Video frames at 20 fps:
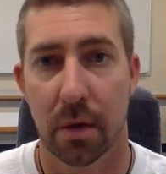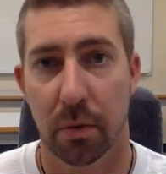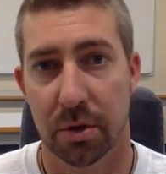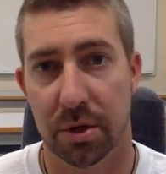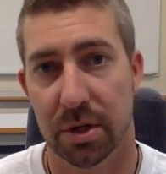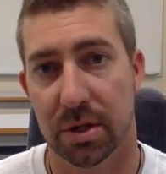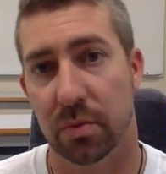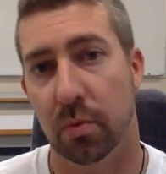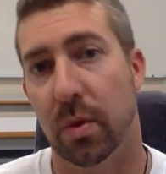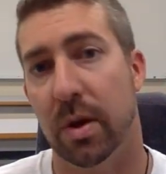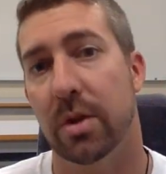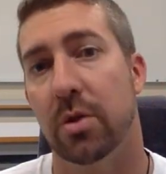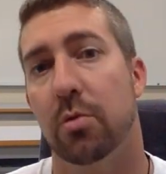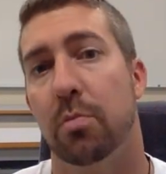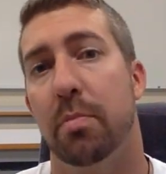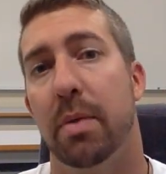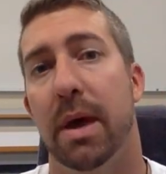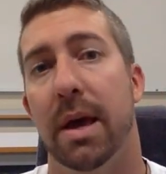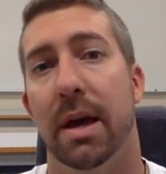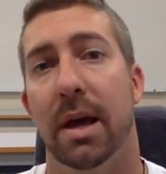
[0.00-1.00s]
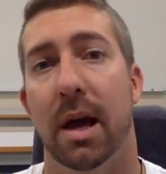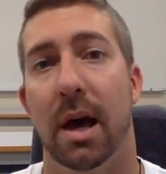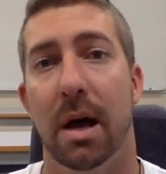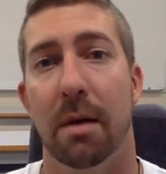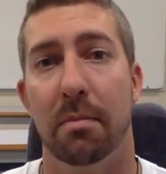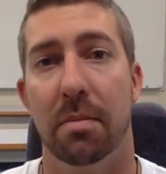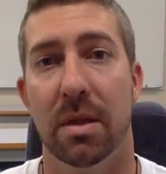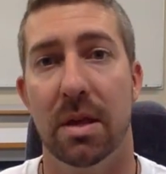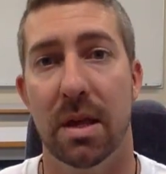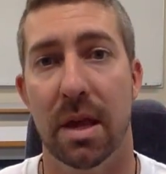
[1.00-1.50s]
which is when you pick
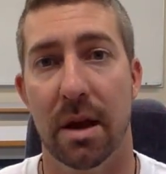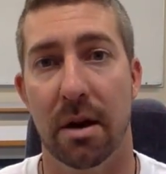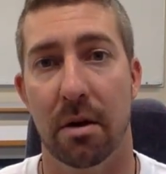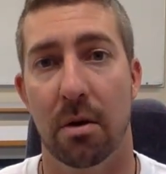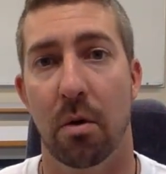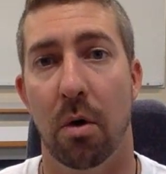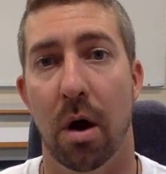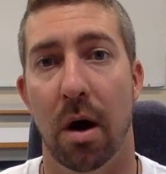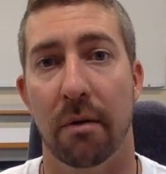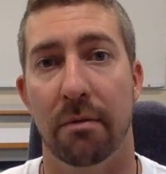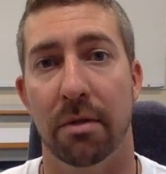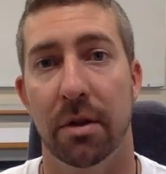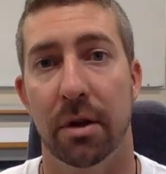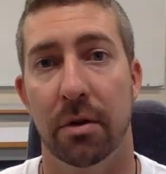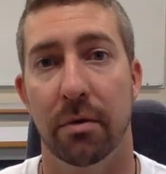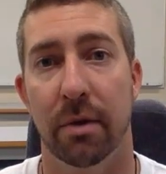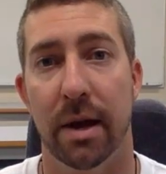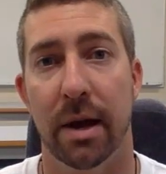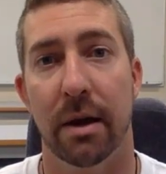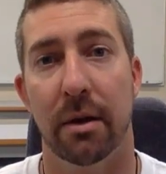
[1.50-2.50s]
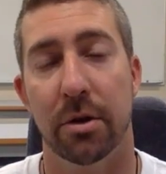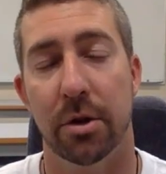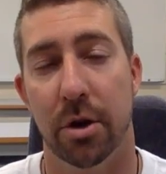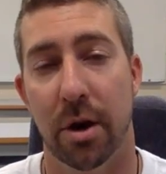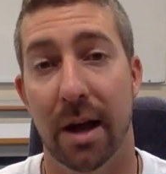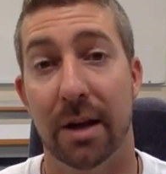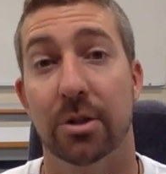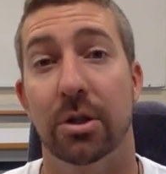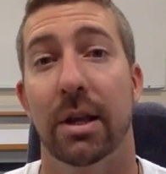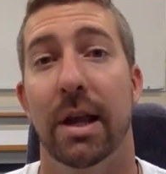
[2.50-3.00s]
up the arrow off the ground, you're
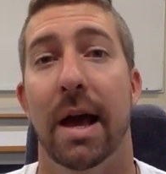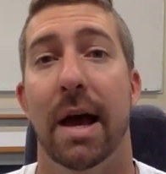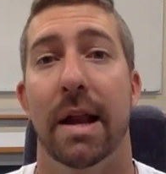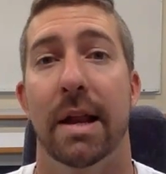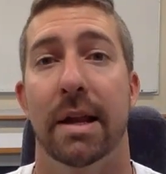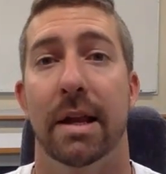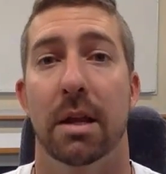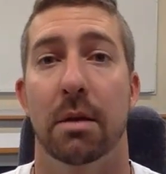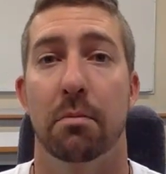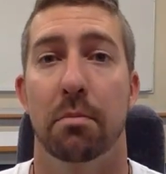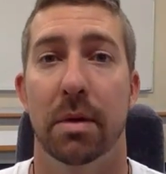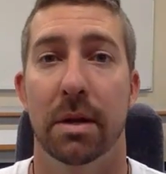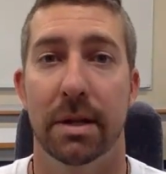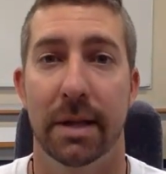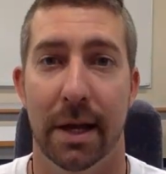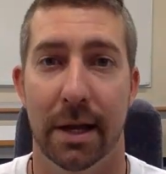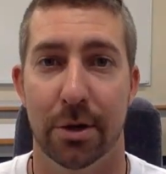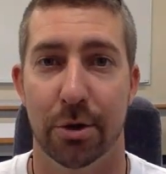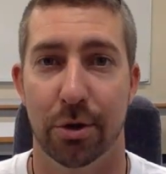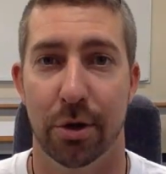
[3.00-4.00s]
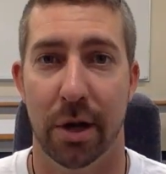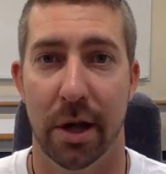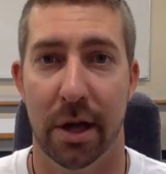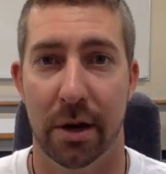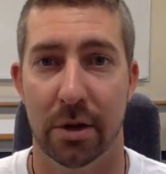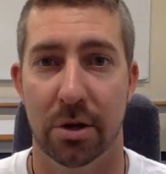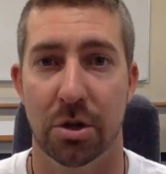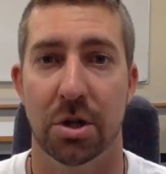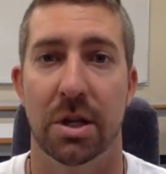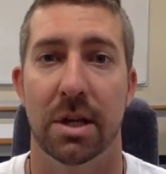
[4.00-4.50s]
actually adding in potential
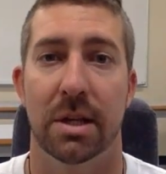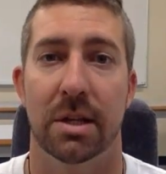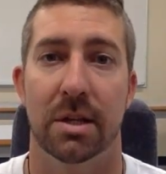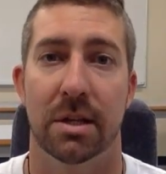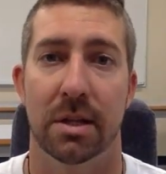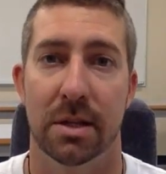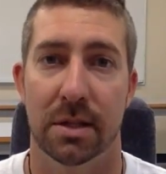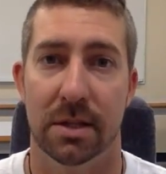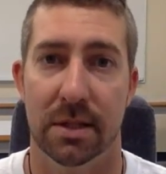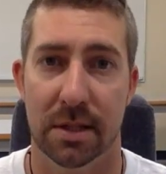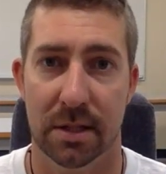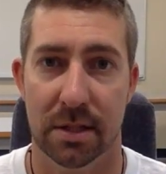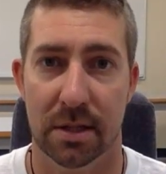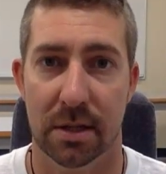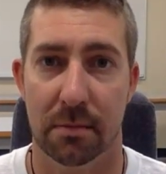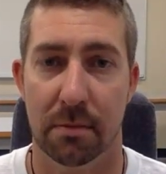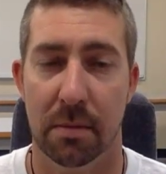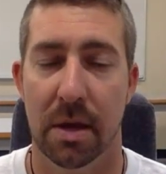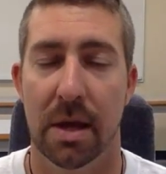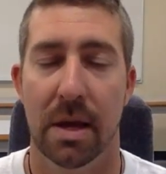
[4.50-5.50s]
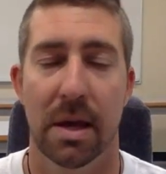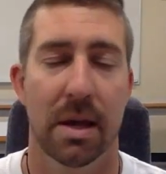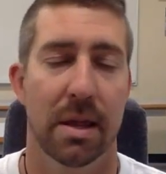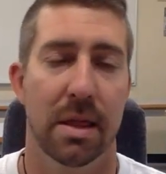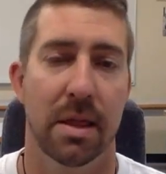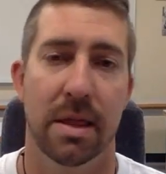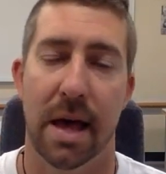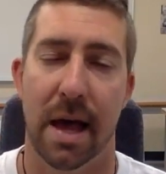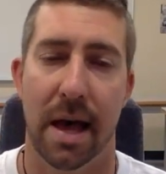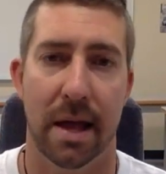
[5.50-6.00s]
energy into the system
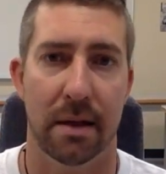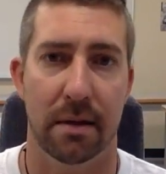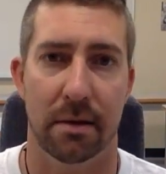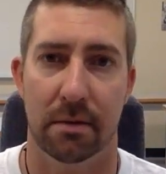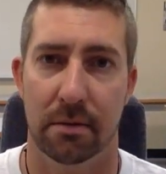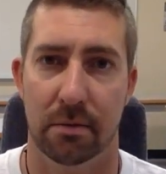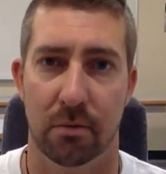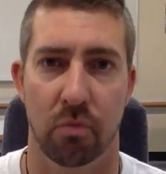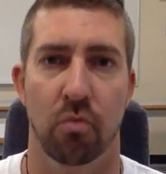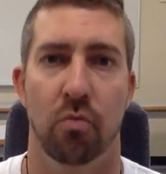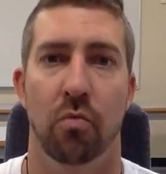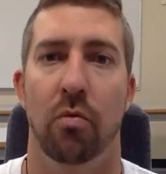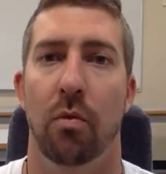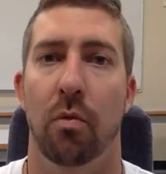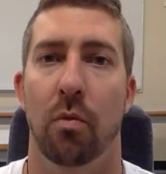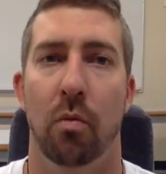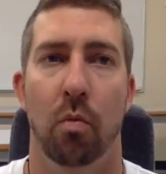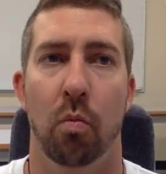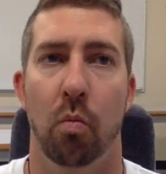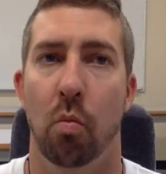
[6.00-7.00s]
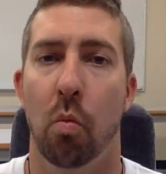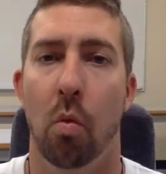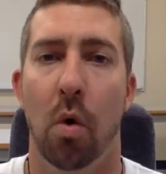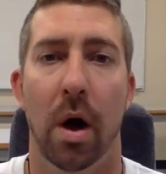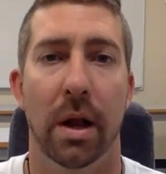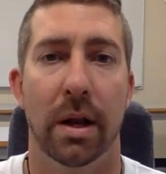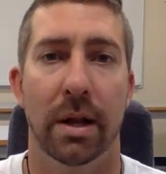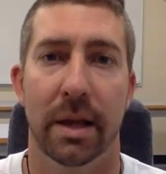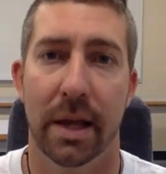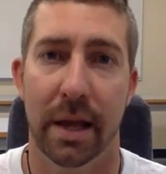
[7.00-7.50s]
that
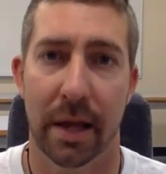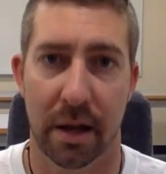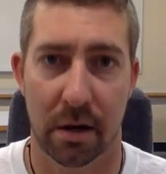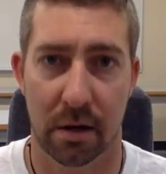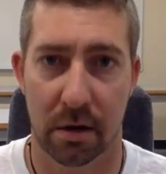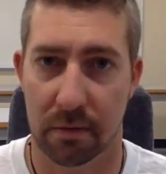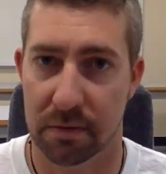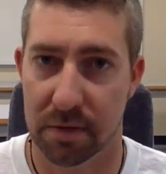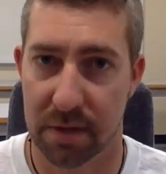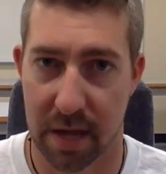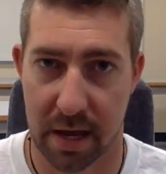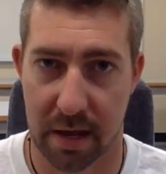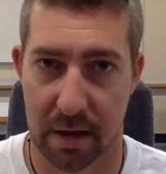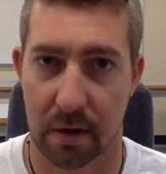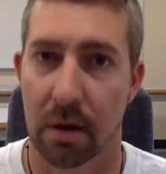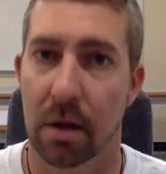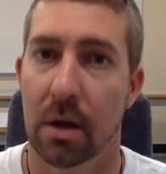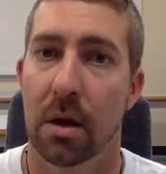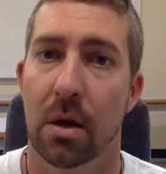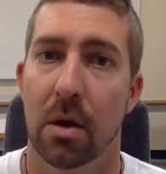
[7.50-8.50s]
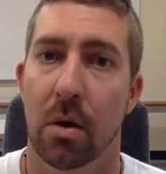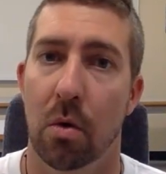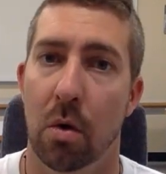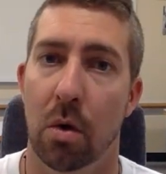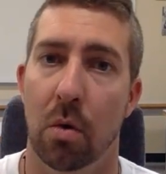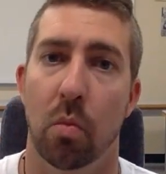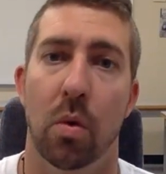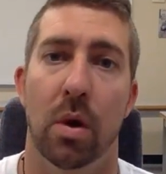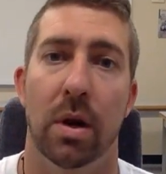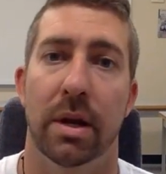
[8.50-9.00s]
one kid out of 10
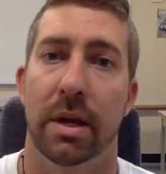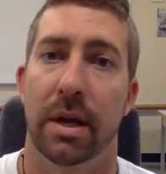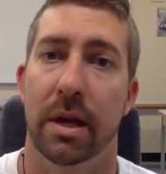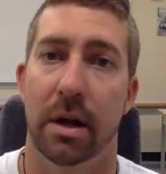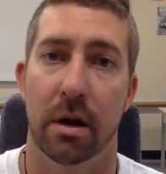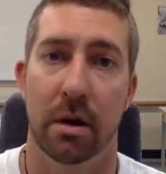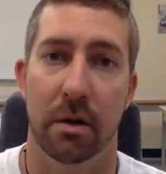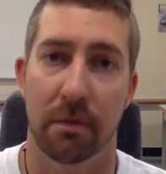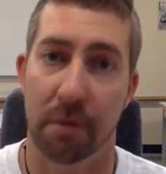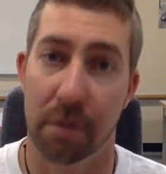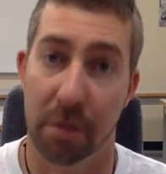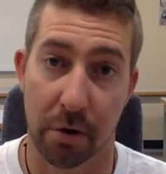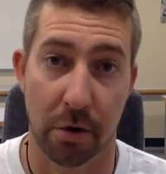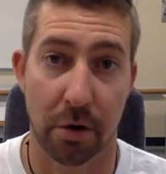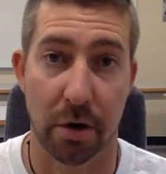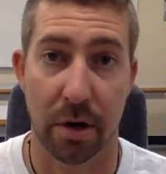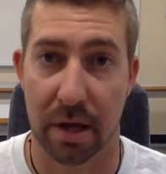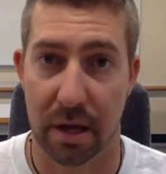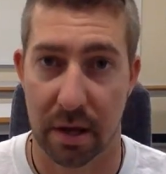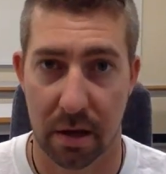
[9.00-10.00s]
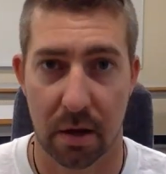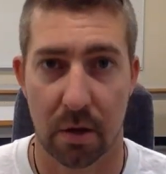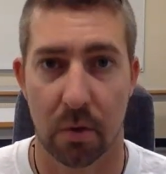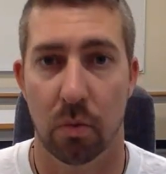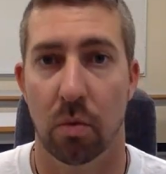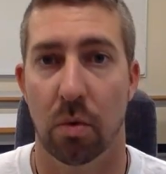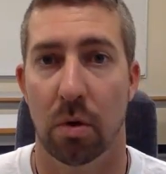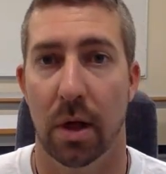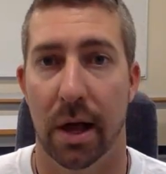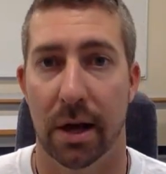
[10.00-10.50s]
or one kid out of 30
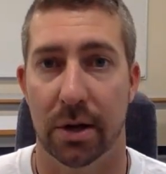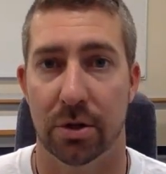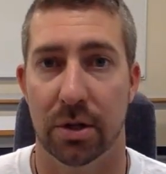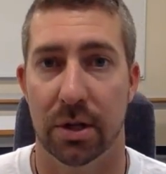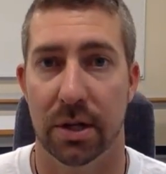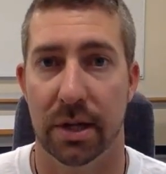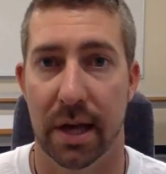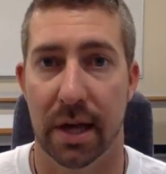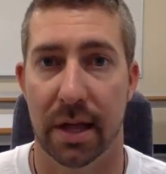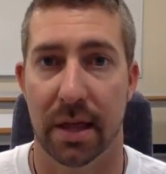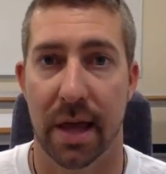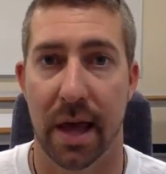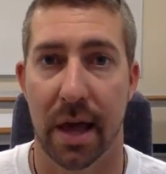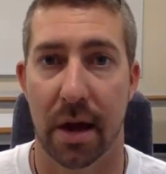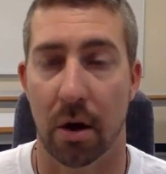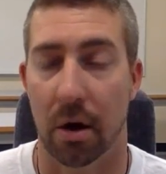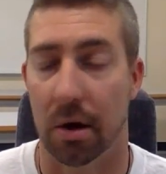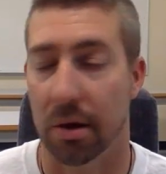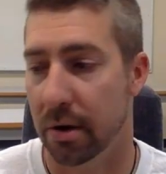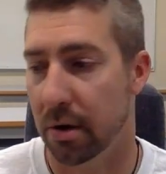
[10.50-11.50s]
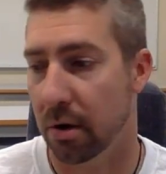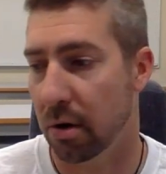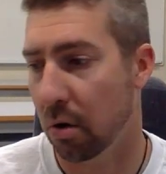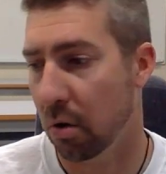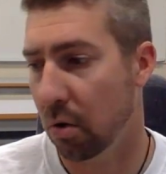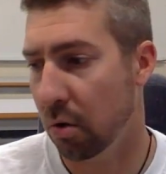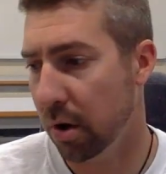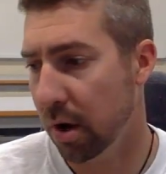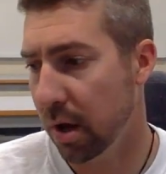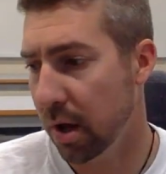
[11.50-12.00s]
will actually get that on their
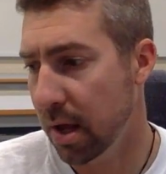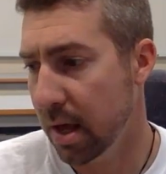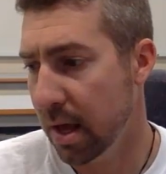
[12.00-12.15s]
own.